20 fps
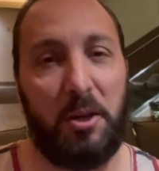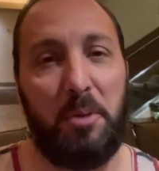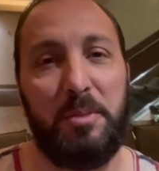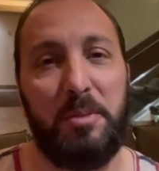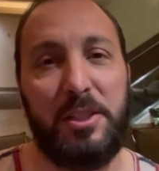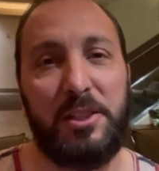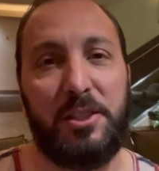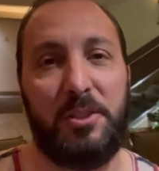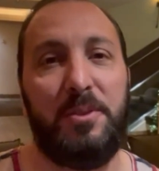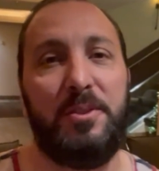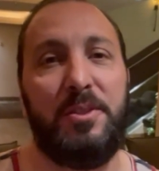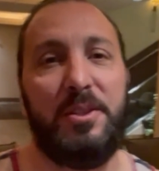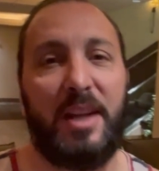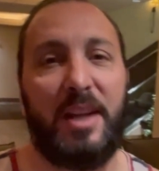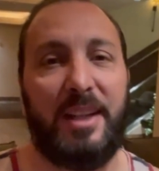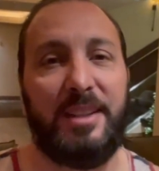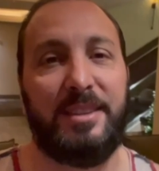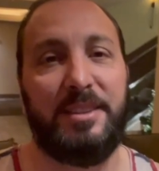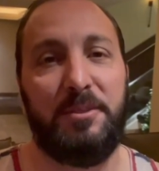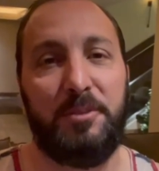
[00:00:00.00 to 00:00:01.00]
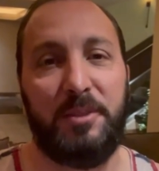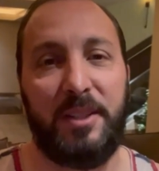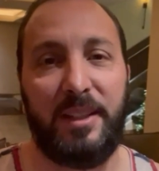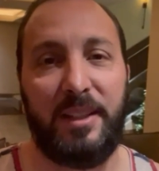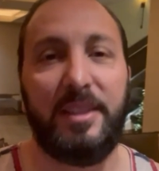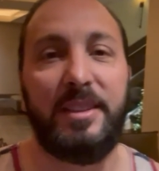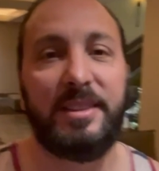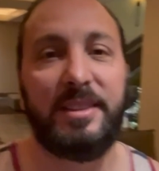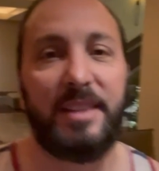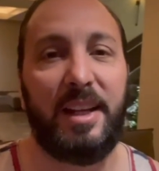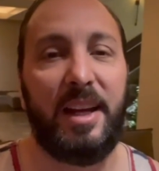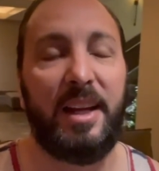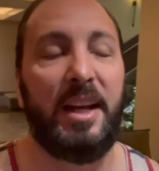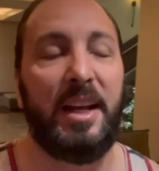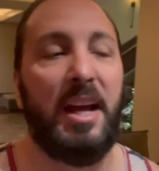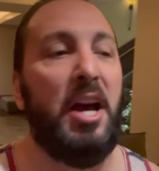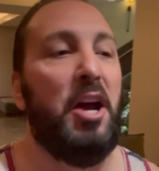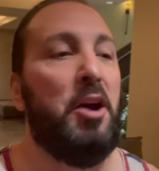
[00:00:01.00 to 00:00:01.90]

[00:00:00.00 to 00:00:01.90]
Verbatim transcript: I'll be showing you guys what it looks like.